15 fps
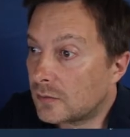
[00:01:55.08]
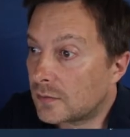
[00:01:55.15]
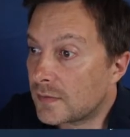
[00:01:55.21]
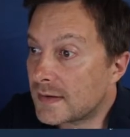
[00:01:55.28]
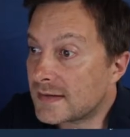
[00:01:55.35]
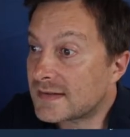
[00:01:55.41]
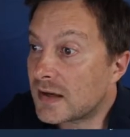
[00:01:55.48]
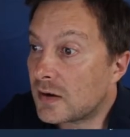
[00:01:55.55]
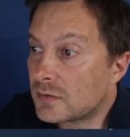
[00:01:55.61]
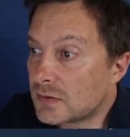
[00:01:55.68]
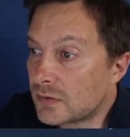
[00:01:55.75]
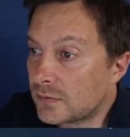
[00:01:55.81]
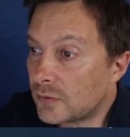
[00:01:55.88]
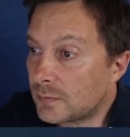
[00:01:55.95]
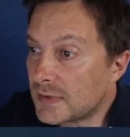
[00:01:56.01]
the sounds
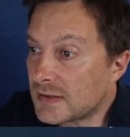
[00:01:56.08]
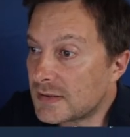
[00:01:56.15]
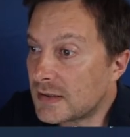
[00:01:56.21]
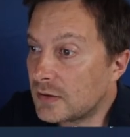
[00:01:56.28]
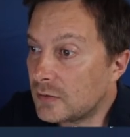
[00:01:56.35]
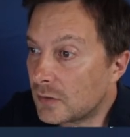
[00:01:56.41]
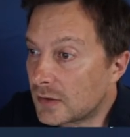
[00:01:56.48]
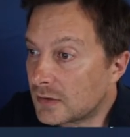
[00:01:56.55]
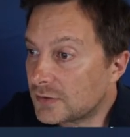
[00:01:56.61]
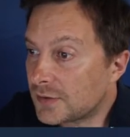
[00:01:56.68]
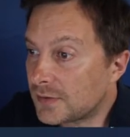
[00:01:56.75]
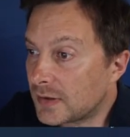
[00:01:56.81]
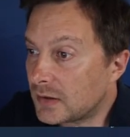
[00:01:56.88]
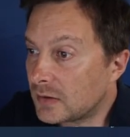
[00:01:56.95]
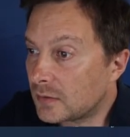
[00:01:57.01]
of your PC. You can
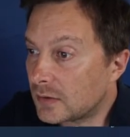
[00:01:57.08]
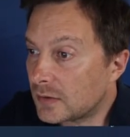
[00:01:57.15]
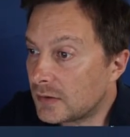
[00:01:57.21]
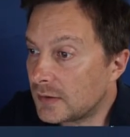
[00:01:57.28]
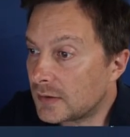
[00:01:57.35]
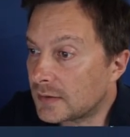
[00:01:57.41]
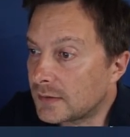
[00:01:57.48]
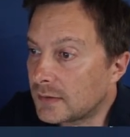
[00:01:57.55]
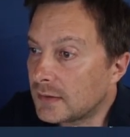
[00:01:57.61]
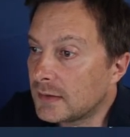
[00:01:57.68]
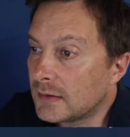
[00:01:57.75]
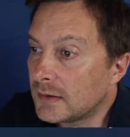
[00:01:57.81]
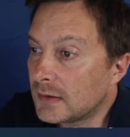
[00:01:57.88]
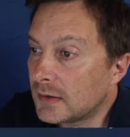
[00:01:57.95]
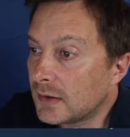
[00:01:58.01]
turn it on here.
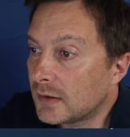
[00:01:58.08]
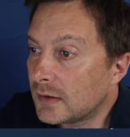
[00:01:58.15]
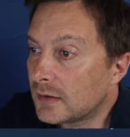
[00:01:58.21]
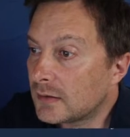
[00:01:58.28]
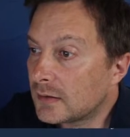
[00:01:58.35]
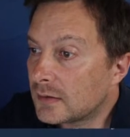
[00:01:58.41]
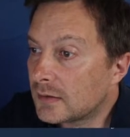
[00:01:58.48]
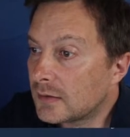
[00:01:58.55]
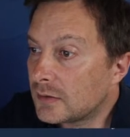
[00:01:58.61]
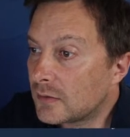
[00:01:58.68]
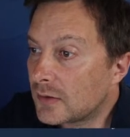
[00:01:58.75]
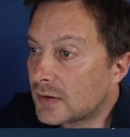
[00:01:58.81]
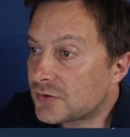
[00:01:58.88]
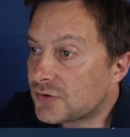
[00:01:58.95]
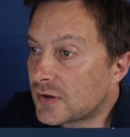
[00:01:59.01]
You
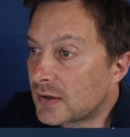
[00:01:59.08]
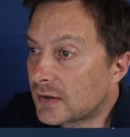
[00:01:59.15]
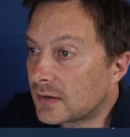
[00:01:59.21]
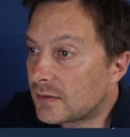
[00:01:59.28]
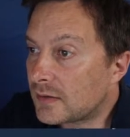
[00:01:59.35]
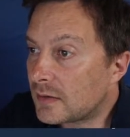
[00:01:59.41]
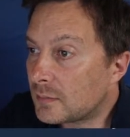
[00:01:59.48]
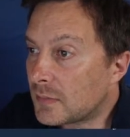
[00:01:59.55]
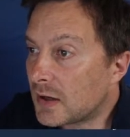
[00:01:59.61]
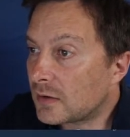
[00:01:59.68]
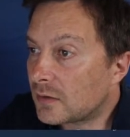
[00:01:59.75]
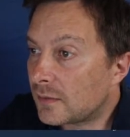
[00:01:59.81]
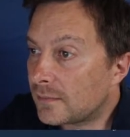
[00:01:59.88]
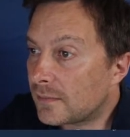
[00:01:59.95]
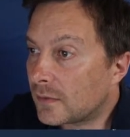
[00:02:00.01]
can check the
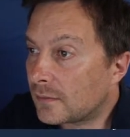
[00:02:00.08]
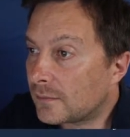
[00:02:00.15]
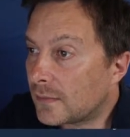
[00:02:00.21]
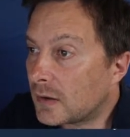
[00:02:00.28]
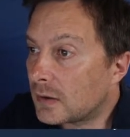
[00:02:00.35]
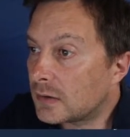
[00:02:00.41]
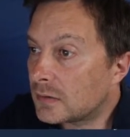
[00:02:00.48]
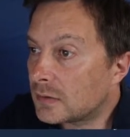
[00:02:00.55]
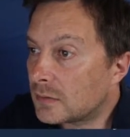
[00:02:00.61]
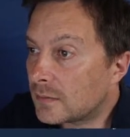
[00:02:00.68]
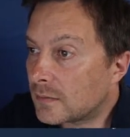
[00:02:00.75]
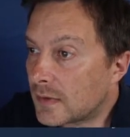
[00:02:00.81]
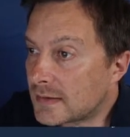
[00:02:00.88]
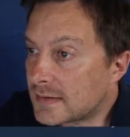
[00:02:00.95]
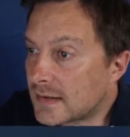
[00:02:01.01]
microphone
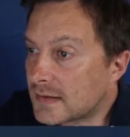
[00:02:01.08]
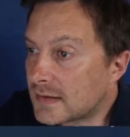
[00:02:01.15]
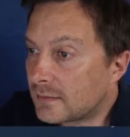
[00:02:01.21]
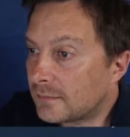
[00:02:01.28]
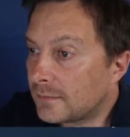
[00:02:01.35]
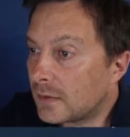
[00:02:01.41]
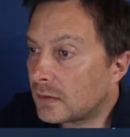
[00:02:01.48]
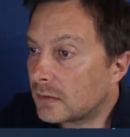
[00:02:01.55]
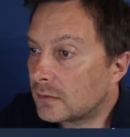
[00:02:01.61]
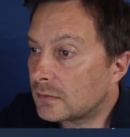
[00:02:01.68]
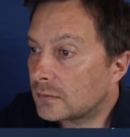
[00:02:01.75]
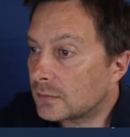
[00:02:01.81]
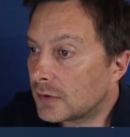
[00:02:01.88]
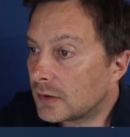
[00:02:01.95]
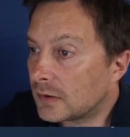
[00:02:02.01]
volume, the system
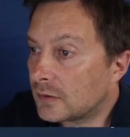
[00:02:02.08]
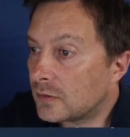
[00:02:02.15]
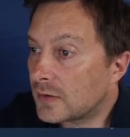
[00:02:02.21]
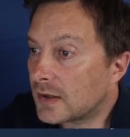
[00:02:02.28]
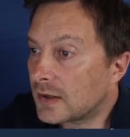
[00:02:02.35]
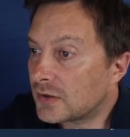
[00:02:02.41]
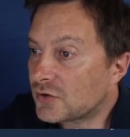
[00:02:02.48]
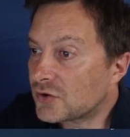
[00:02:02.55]
volume. You can